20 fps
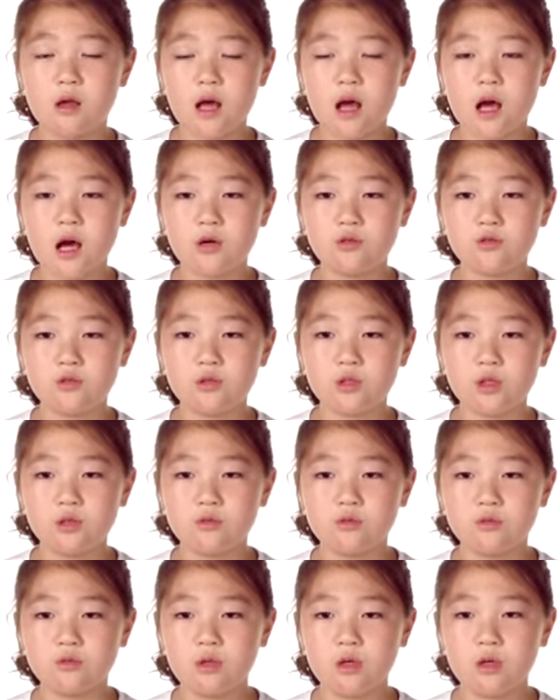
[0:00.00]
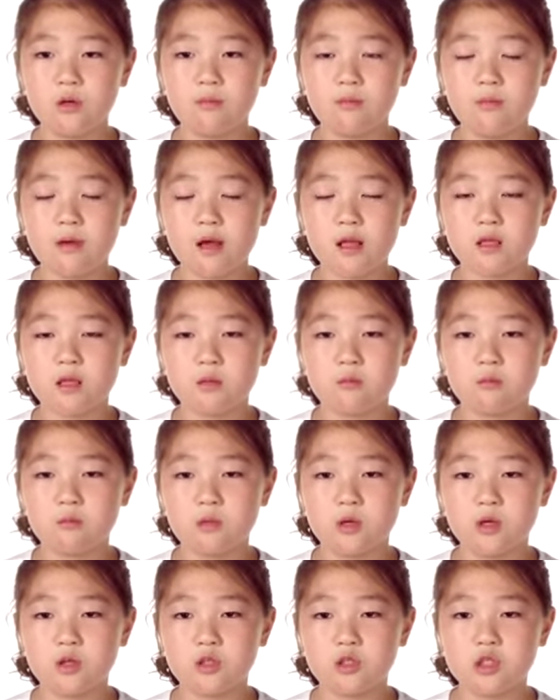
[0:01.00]
out the door. Maddie
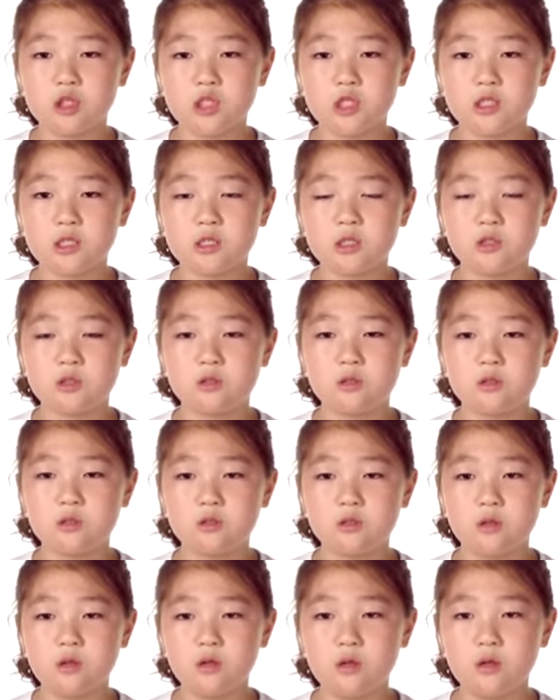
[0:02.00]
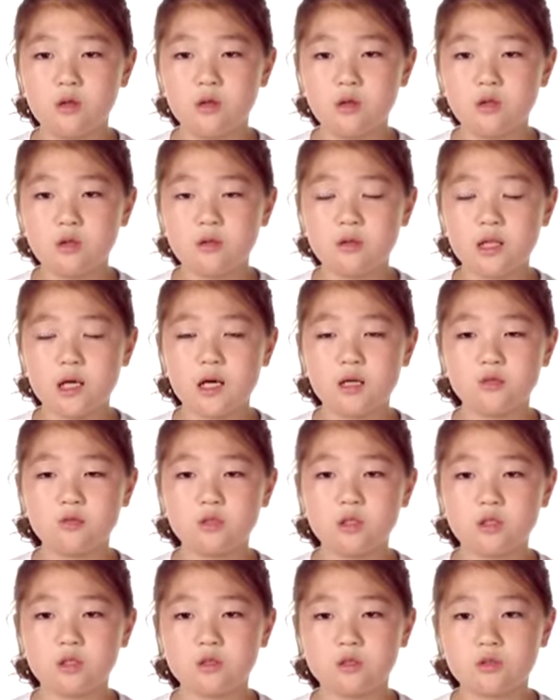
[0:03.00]
marches
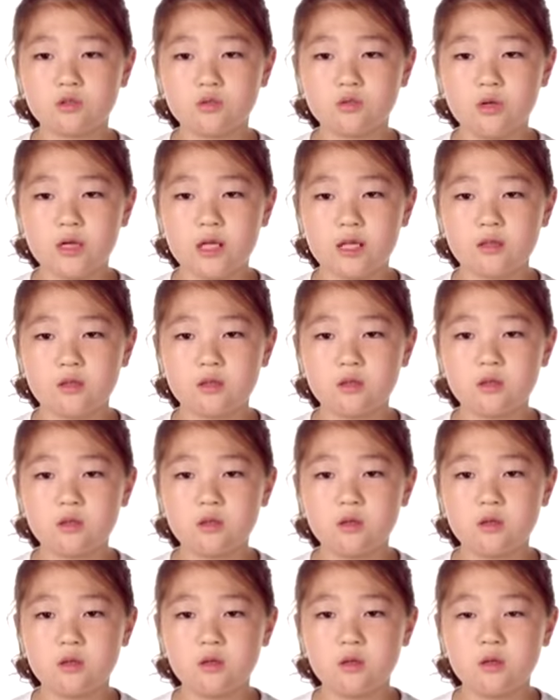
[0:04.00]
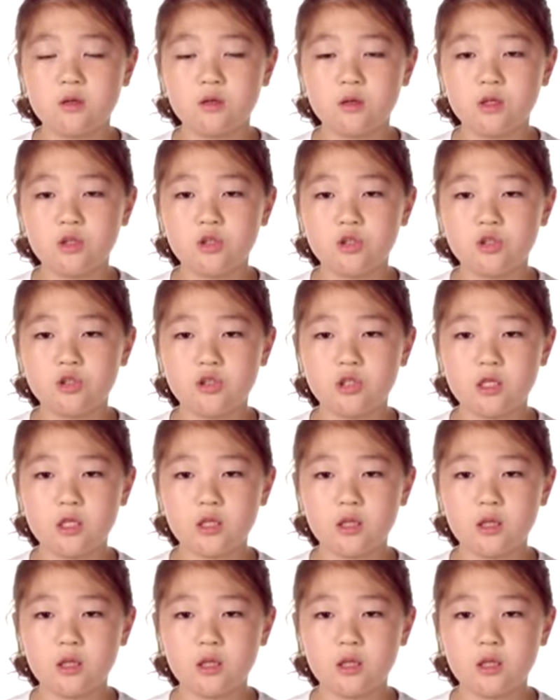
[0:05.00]
down the street. She